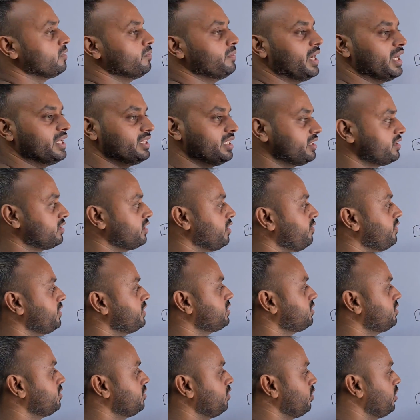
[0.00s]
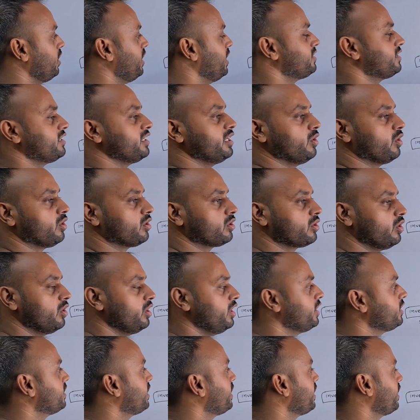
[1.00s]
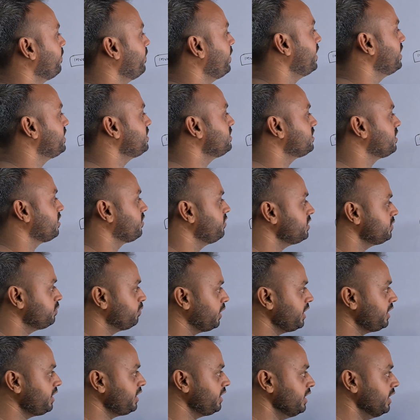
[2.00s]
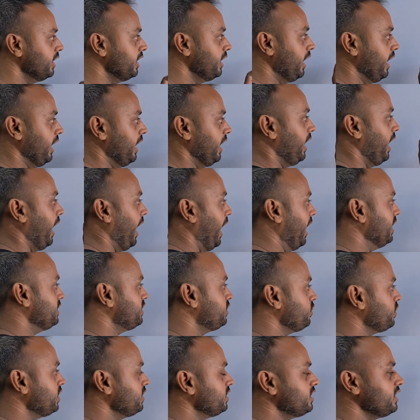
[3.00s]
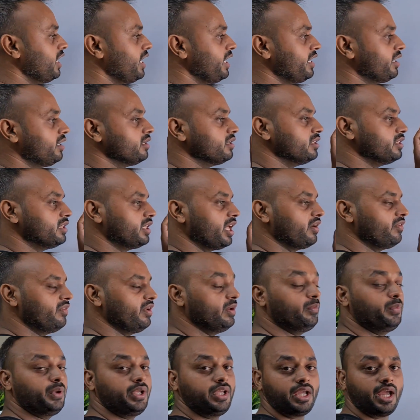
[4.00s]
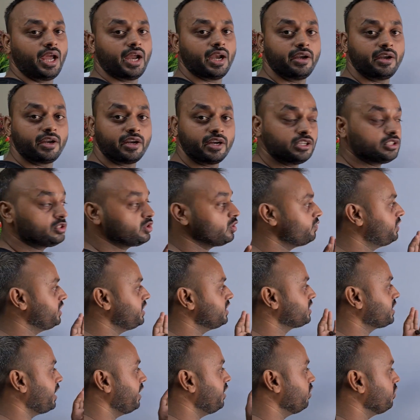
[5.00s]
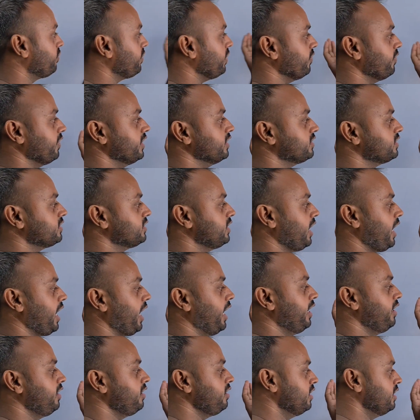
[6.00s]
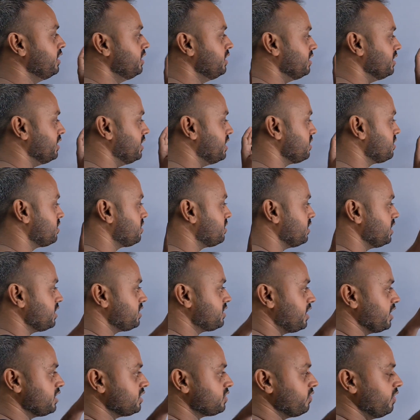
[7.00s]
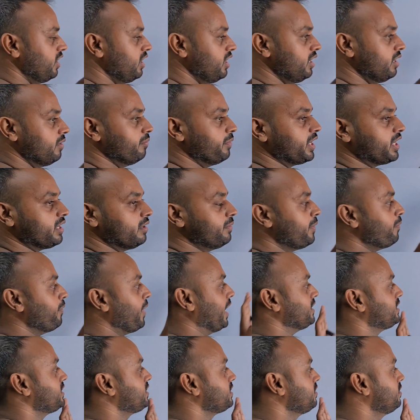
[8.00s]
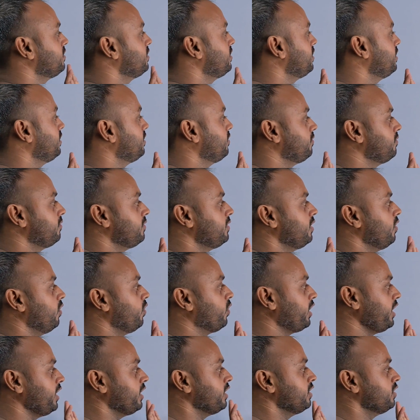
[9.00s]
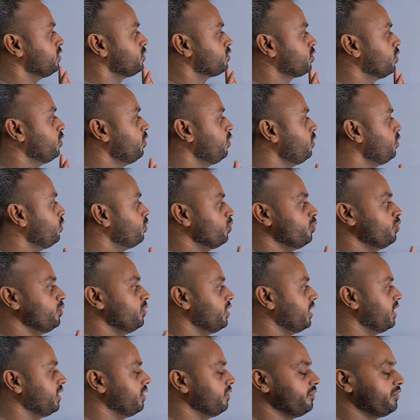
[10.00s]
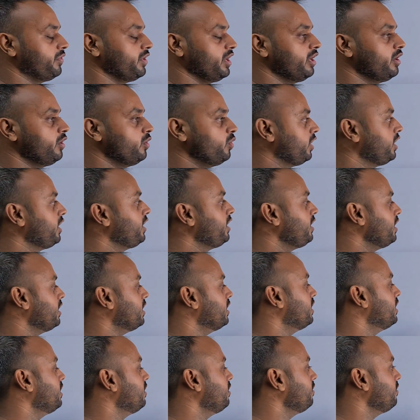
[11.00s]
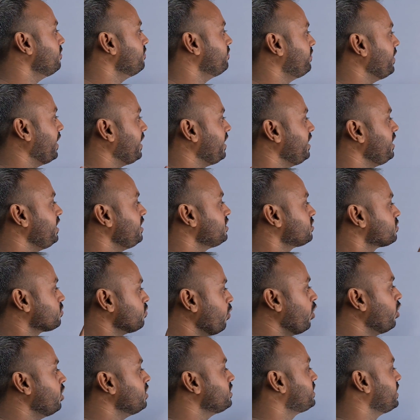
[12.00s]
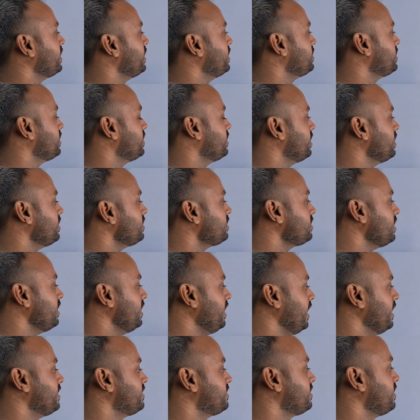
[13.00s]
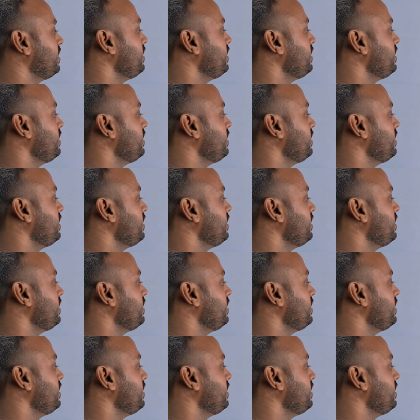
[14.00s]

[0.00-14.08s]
some other service. No, let's say not calling the recommendation service, but as you can see, like there will be hundreds of these kind of events, and this things will become a mesh. Okay, so we are doing a very small change in this. Let's